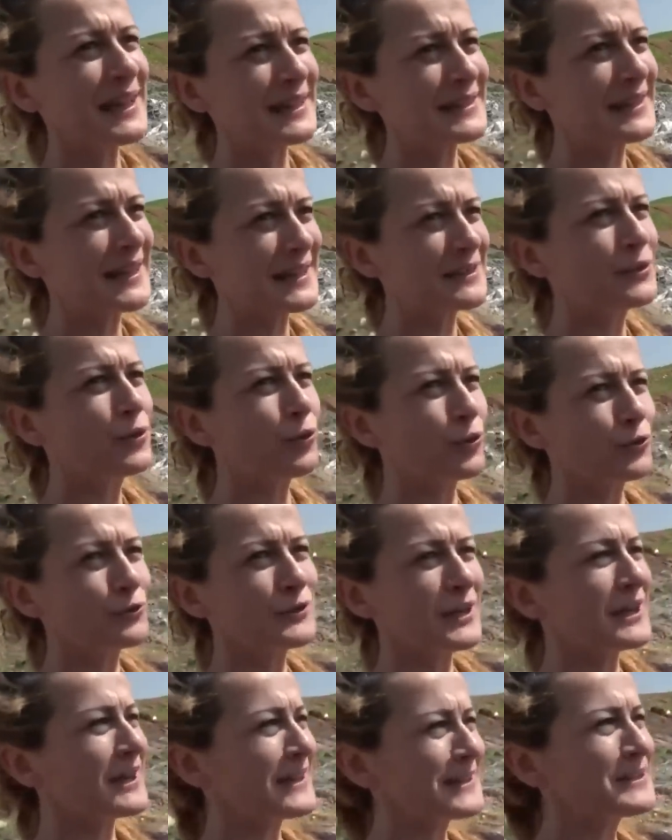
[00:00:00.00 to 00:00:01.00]
English
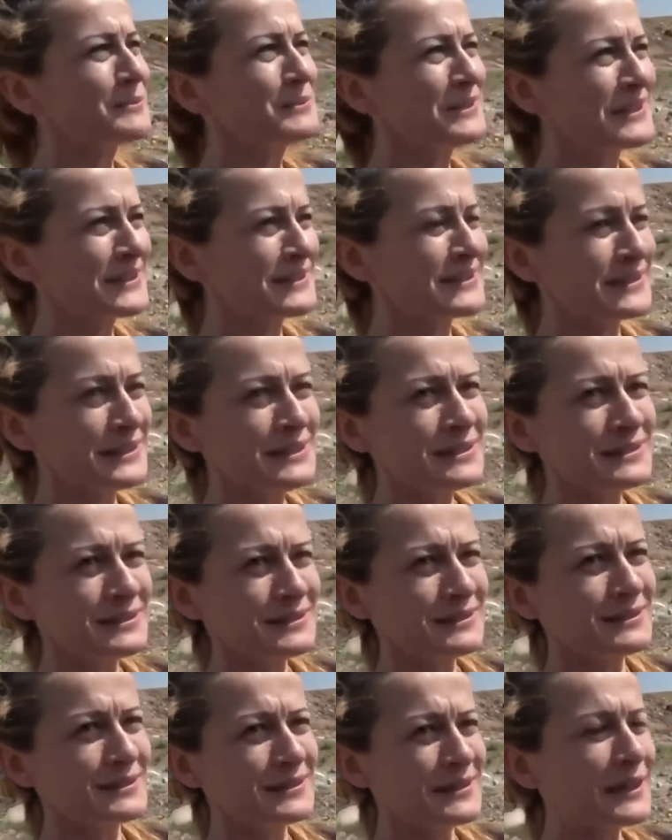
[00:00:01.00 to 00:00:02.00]
people are carefully
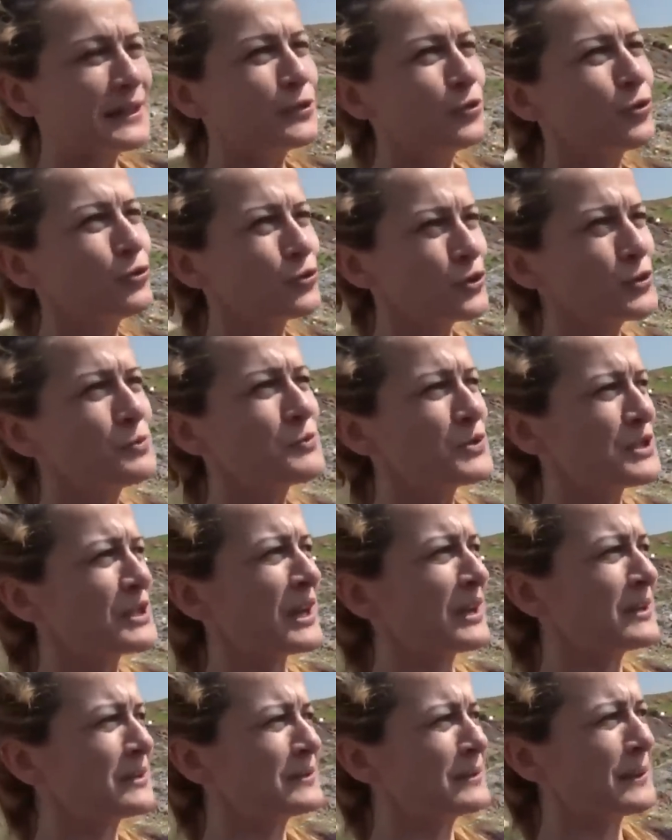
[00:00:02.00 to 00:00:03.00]
separating out their
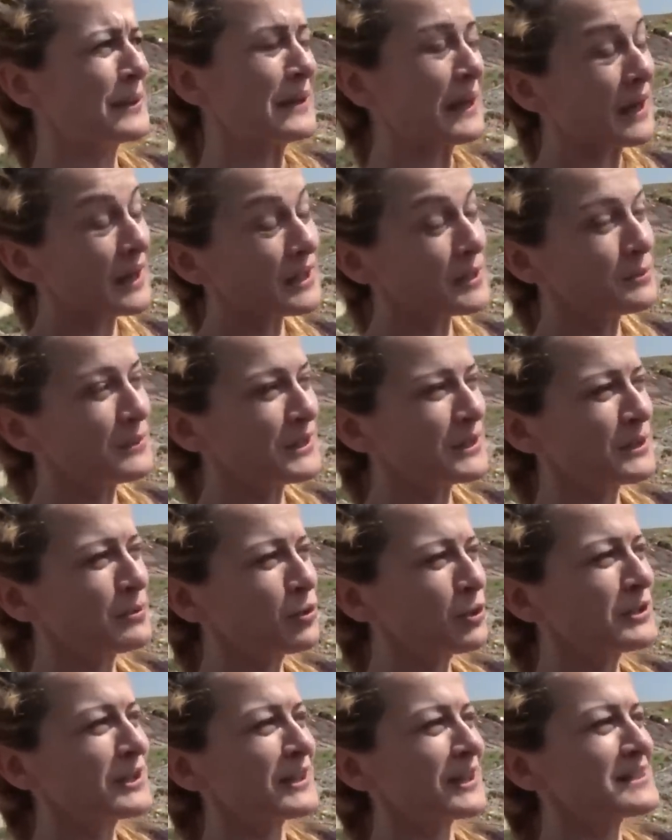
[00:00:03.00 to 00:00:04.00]
waste, but I think
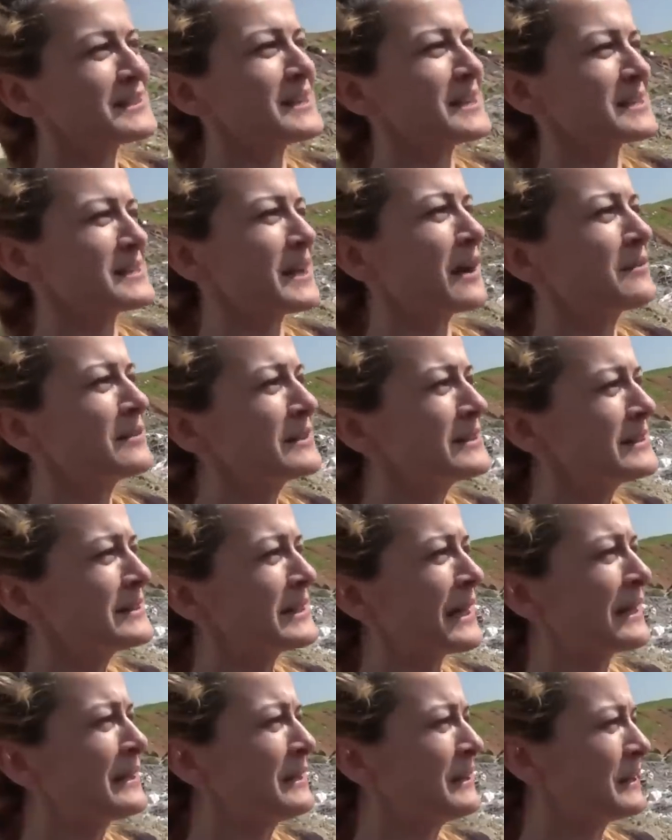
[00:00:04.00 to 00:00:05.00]
someone should come here
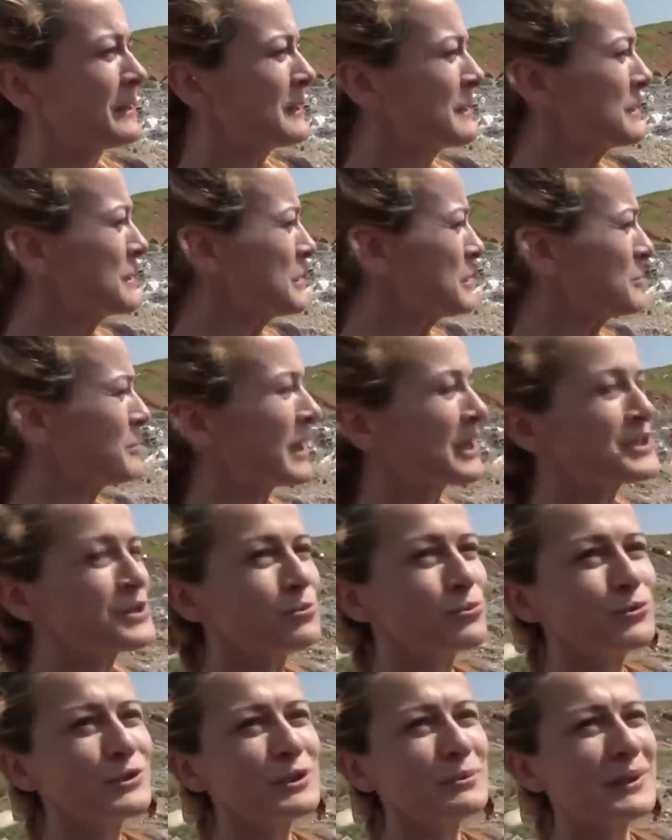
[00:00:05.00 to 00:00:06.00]
and follow up
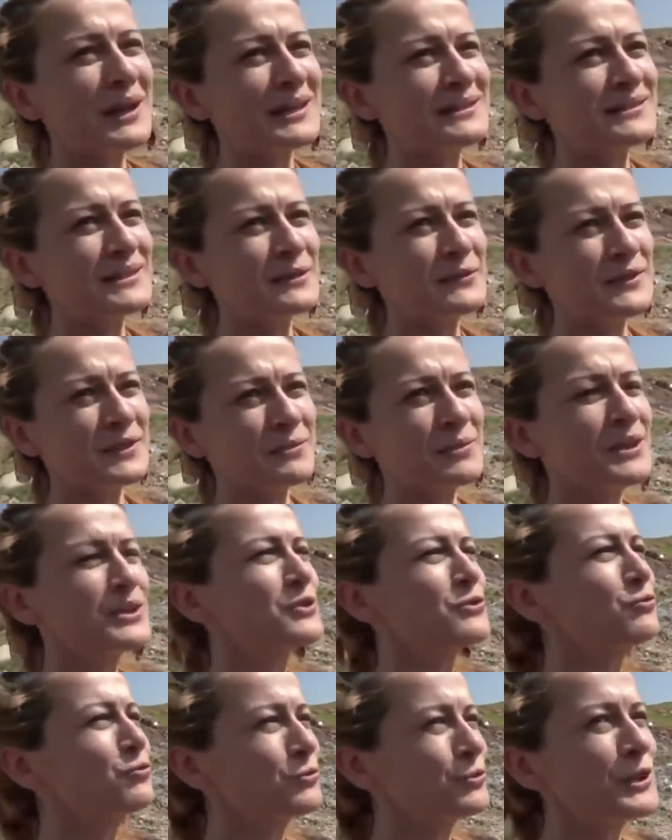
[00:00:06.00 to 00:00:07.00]
to see how it's
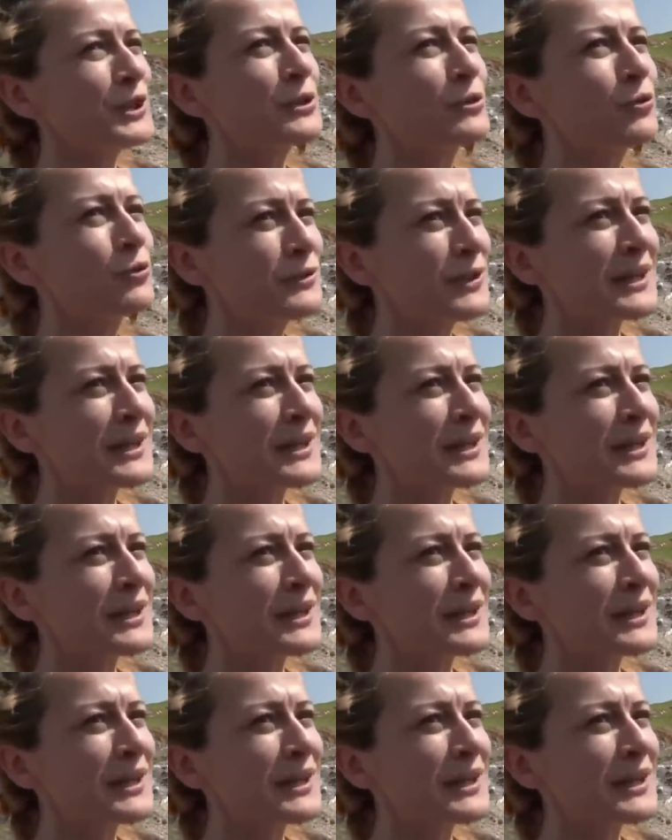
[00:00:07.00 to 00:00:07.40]
actually being